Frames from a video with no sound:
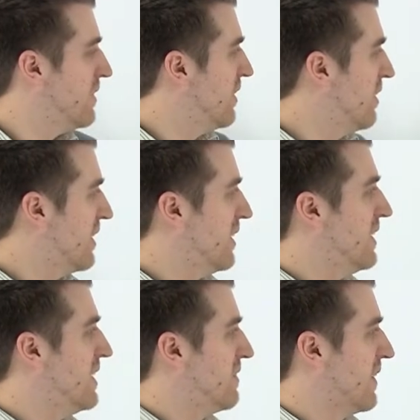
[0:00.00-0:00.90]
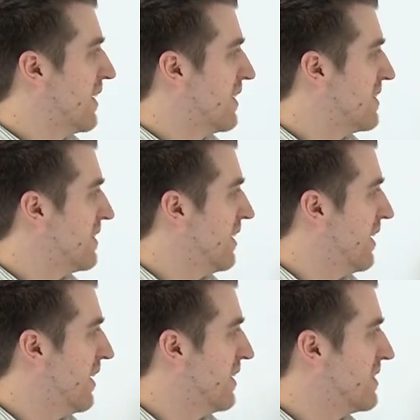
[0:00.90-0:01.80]
look at these things
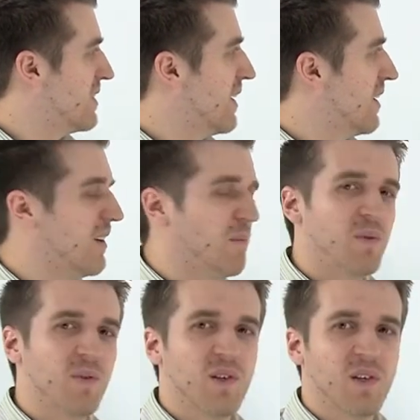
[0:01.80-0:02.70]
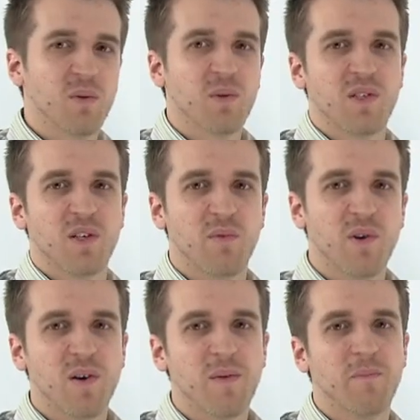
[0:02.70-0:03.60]
and say, look at the ones that are
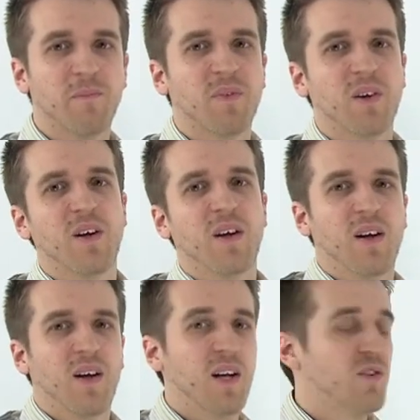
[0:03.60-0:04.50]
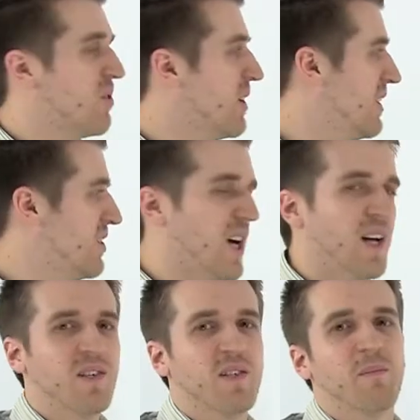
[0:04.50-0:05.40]
wrong and try to
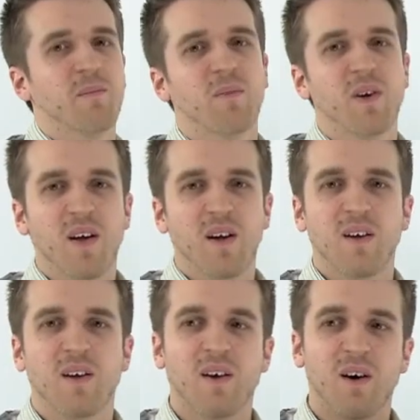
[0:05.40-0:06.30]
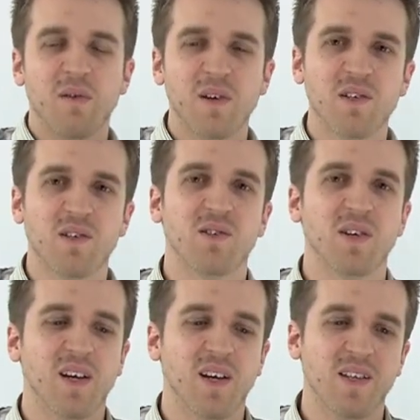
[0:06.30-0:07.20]
change them. Our
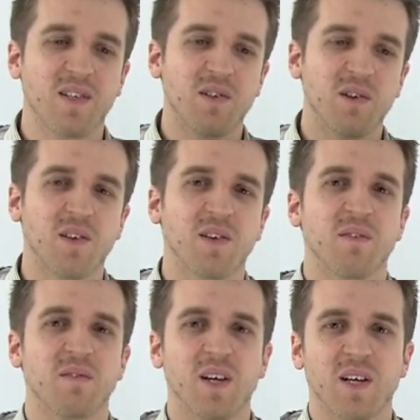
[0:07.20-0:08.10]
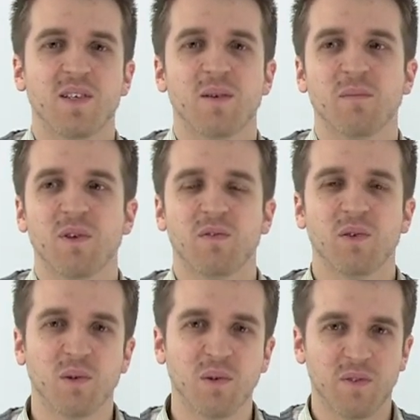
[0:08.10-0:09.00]
industry is not the victim of
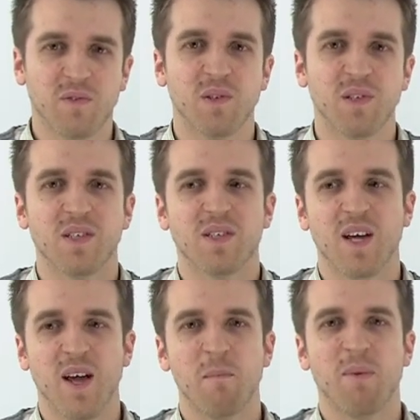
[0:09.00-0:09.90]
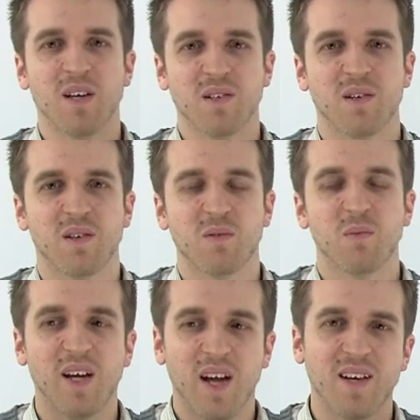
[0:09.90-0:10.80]
all the forces that impact on us.
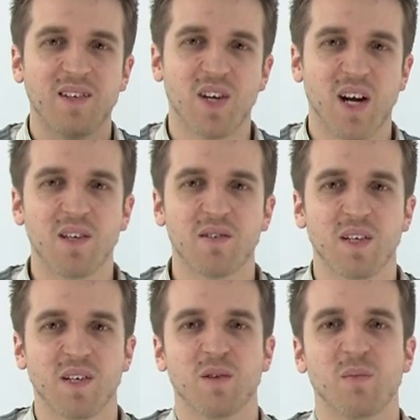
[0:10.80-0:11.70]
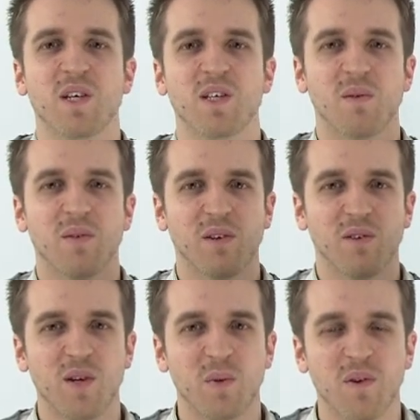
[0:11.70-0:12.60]
We can change things that we don't
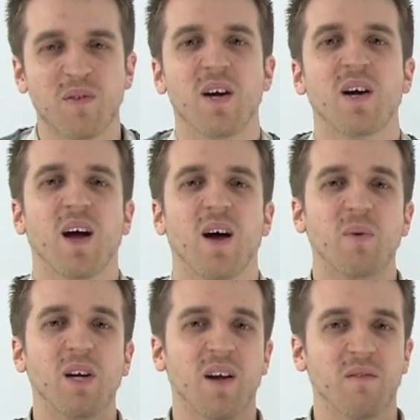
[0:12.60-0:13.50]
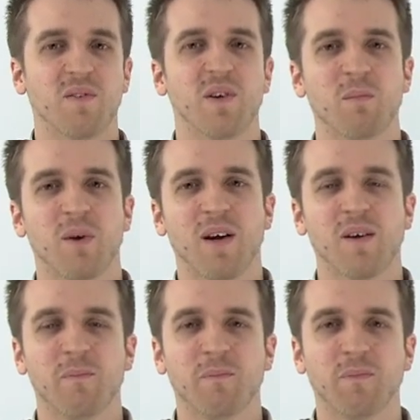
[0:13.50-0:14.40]
agree with, and we can fight back.